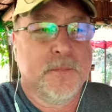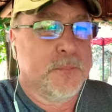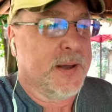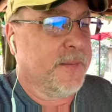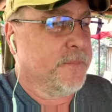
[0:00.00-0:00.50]

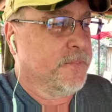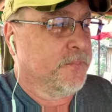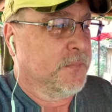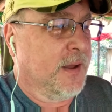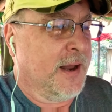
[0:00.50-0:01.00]
But
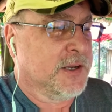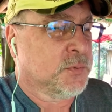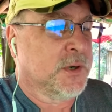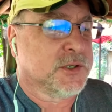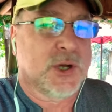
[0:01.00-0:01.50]
I just
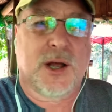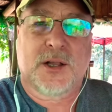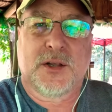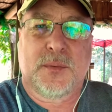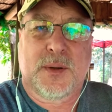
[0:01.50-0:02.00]
want to talk a
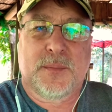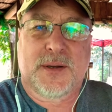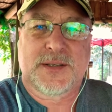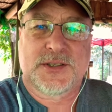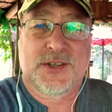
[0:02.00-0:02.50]
little bit
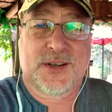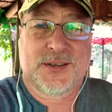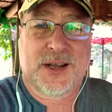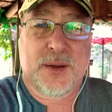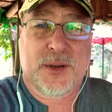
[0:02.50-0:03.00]
about this
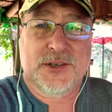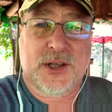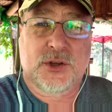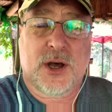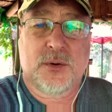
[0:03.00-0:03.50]
today because
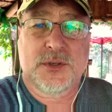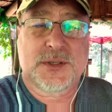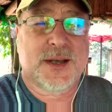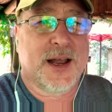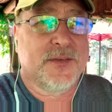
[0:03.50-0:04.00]
I thought it was
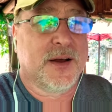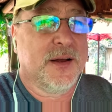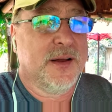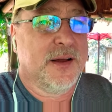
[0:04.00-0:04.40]
kind of a,